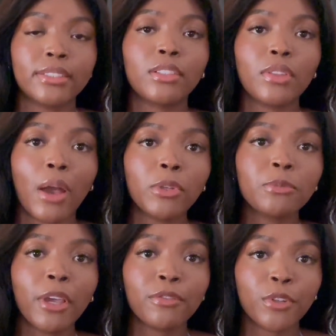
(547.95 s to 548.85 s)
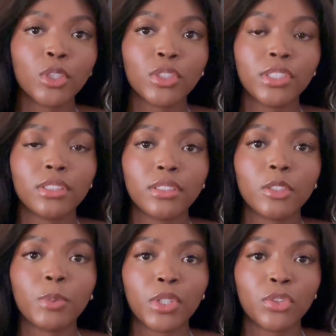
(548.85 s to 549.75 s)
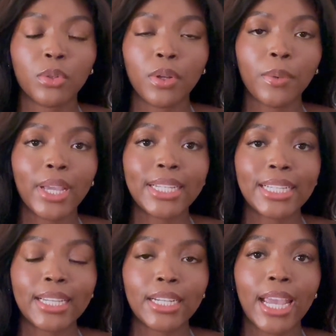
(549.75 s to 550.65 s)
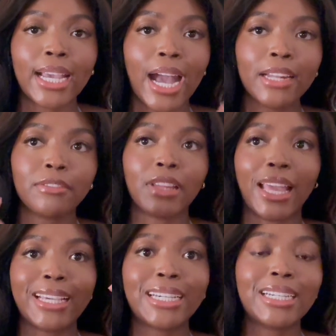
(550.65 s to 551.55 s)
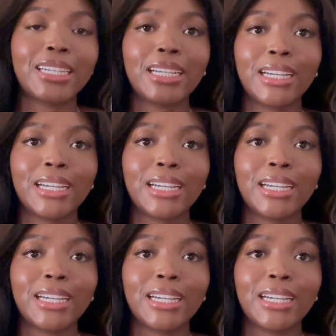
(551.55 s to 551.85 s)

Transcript: So that was my first spiritual awakening and kind of like